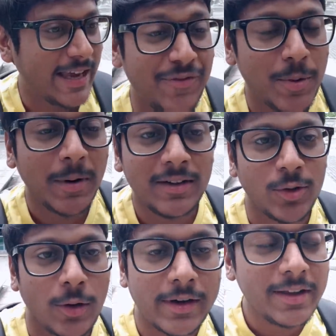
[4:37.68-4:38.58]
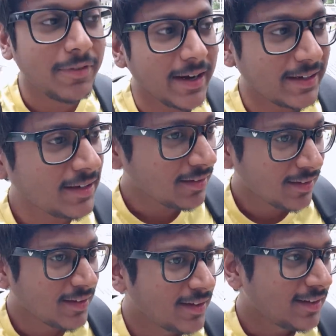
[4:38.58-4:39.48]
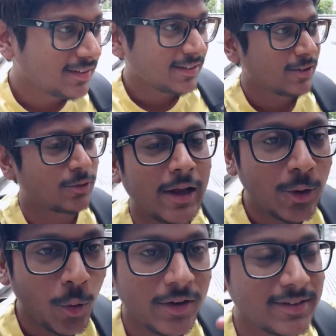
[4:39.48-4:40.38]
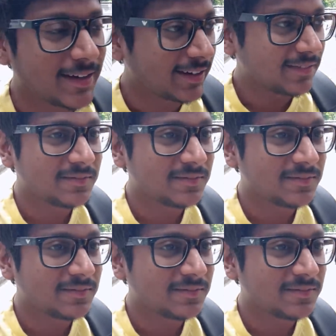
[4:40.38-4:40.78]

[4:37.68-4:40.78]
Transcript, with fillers: Everybody's already waiting. So I'll go inside.